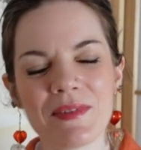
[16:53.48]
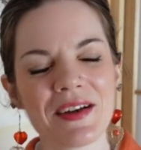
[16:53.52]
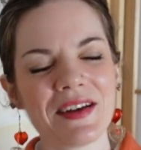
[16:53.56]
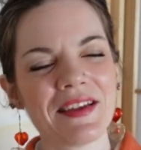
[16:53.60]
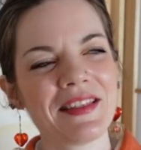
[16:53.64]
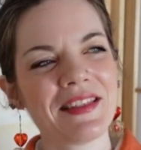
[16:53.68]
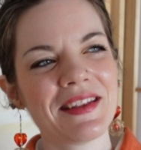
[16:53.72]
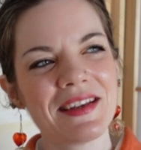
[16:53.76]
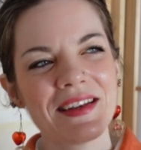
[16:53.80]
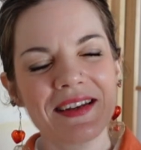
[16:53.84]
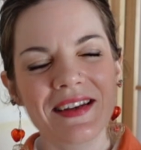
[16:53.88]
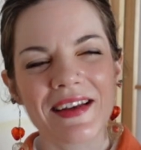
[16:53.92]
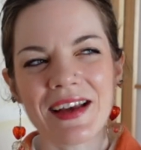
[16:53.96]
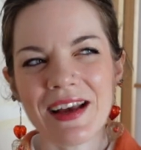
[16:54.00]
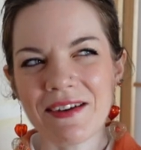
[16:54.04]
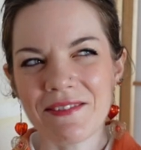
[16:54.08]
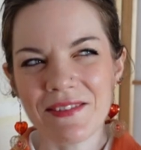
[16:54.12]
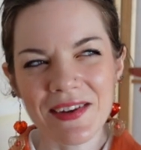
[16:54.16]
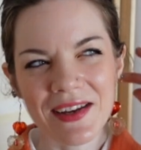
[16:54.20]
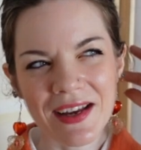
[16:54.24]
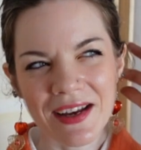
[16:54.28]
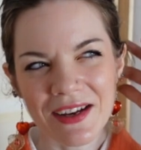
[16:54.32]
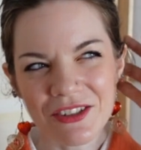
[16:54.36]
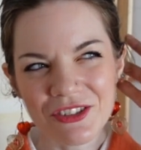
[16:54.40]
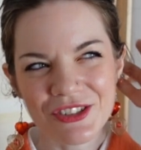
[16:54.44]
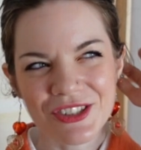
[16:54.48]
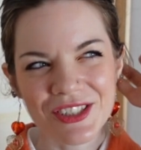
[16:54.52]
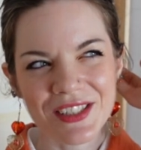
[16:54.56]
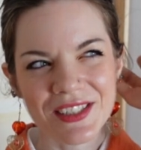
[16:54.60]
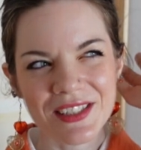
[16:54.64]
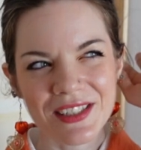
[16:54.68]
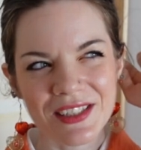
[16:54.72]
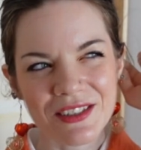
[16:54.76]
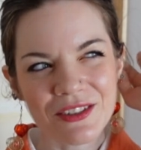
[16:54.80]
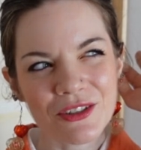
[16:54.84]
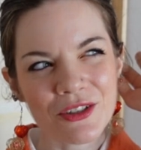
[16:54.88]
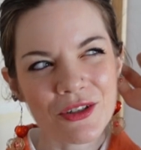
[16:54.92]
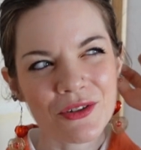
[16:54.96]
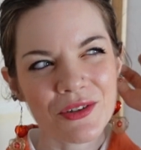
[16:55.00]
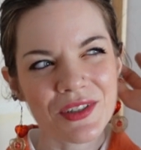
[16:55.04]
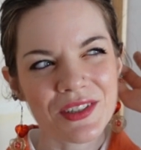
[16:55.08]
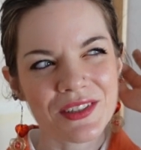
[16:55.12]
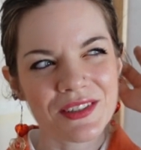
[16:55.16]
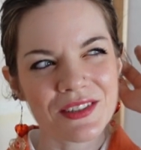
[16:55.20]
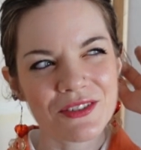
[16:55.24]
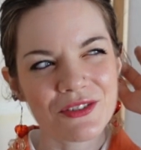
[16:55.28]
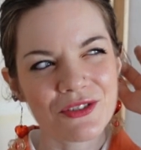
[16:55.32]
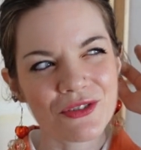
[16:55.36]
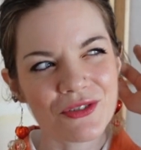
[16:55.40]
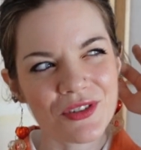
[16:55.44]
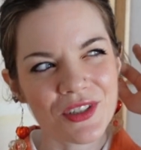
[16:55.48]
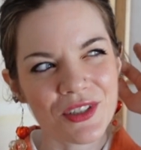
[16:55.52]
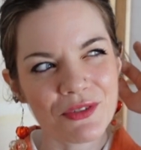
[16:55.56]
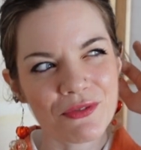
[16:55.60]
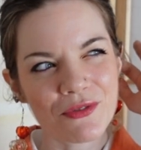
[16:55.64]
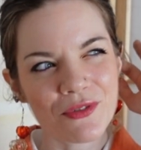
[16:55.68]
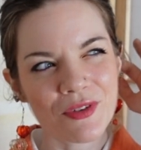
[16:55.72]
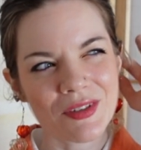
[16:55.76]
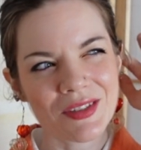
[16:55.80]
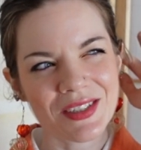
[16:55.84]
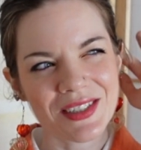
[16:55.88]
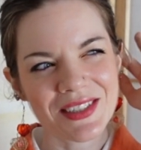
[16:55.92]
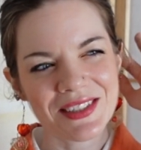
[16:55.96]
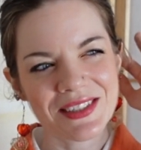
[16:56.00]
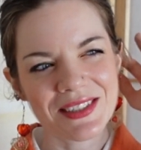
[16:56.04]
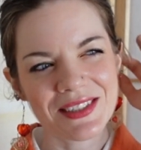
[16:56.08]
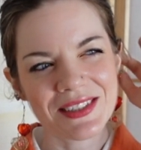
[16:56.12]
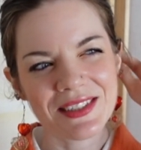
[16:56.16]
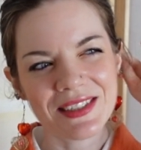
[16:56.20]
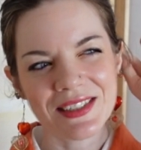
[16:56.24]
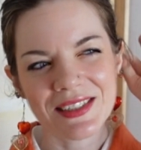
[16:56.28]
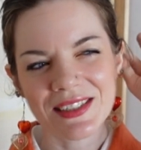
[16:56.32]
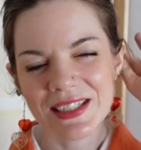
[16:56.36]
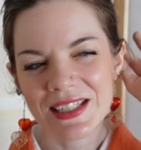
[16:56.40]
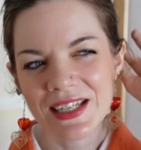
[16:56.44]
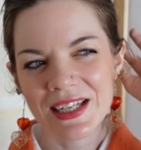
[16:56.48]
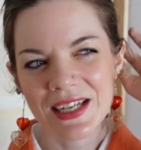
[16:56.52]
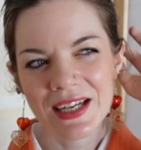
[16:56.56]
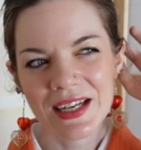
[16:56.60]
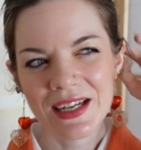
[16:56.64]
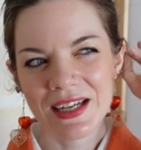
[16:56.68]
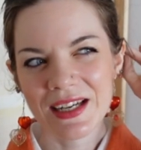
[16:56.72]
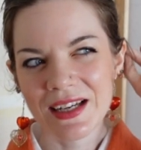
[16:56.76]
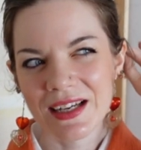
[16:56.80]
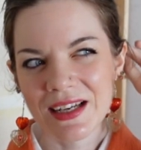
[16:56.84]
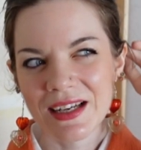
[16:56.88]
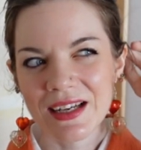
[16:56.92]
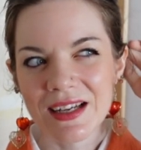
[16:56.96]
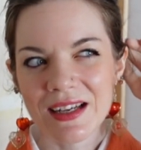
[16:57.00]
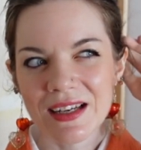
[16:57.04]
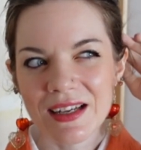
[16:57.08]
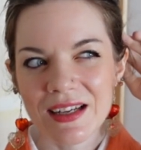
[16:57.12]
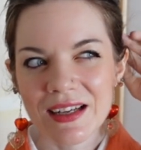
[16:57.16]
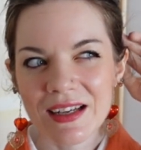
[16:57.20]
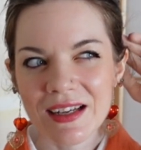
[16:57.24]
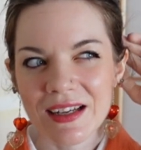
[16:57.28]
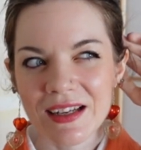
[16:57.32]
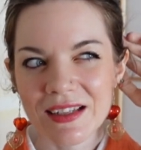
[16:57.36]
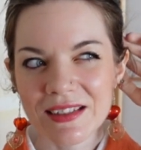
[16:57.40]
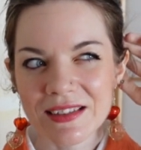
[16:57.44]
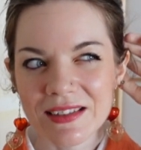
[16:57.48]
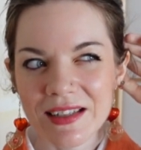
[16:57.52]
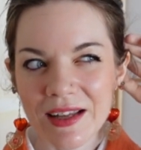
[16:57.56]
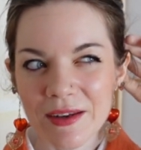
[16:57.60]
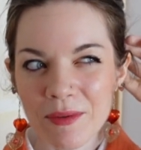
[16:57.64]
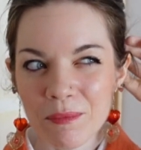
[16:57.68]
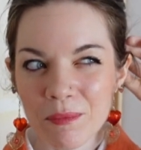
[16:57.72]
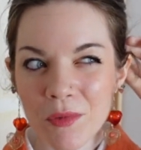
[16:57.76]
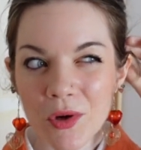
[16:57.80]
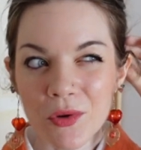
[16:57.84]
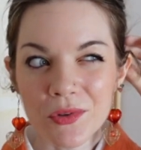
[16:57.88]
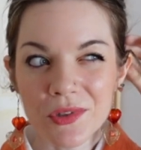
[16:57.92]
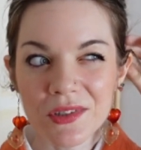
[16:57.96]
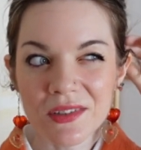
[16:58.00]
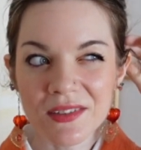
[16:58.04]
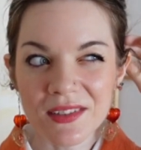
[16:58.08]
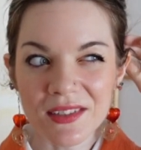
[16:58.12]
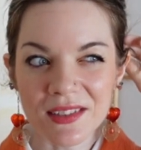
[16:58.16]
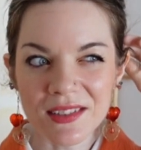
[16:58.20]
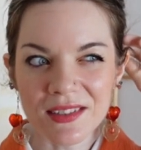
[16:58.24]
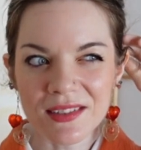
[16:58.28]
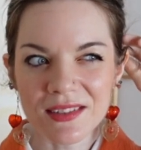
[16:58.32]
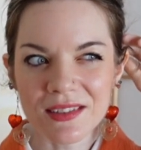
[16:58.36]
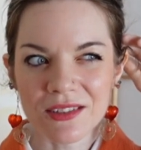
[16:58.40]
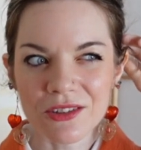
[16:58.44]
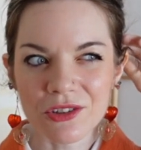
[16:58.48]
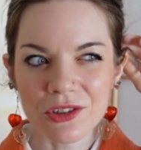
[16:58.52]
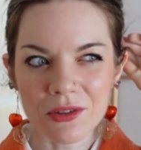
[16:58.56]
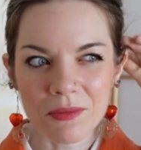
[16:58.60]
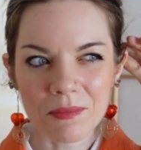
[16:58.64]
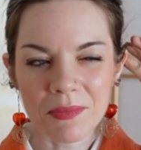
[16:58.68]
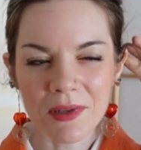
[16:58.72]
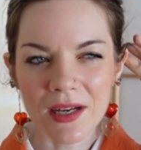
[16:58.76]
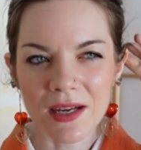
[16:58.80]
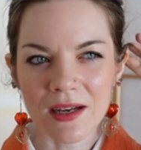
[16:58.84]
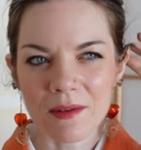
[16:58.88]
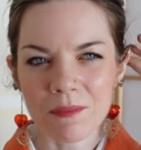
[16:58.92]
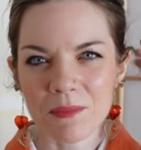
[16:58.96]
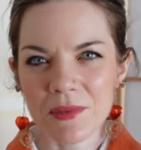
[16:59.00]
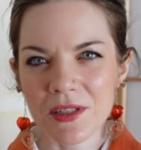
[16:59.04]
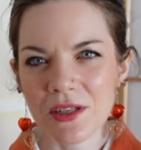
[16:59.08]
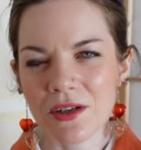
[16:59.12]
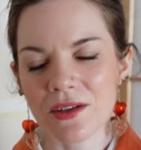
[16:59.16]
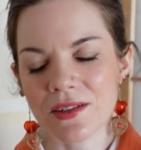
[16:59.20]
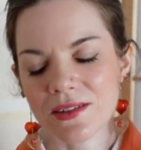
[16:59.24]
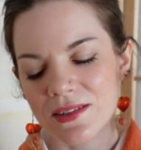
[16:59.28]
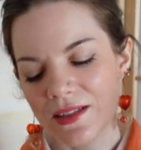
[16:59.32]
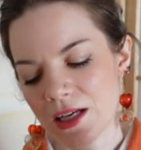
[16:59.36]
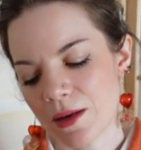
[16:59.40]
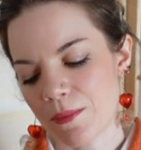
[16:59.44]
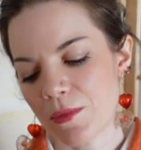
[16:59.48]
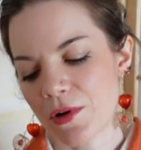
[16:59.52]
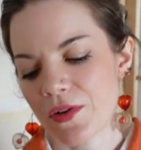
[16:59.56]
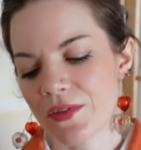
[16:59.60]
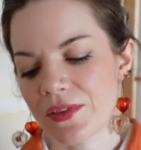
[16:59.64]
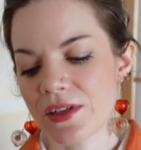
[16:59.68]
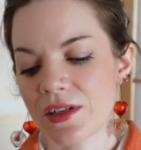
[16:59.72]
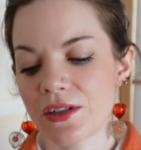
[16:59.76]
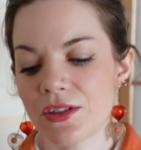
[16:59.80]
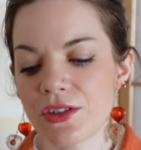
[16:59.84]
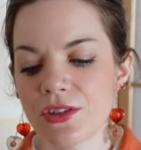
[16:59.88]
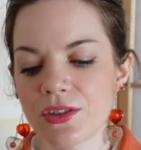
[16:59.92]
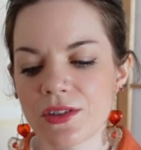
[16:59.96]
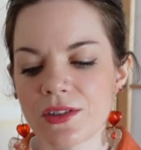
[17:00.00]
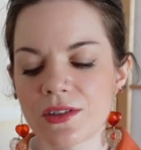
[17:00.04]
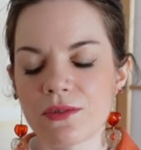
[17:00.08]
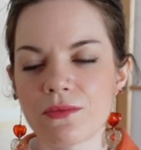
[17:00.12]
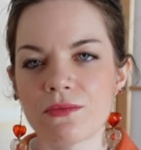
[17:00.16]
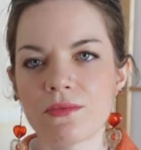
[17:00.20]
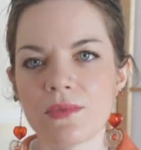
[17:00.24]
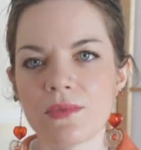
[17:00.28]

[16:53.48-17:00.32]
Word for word: But I think having actually ginkgo as a tree for their city is like most cities in Japan because come on, they're just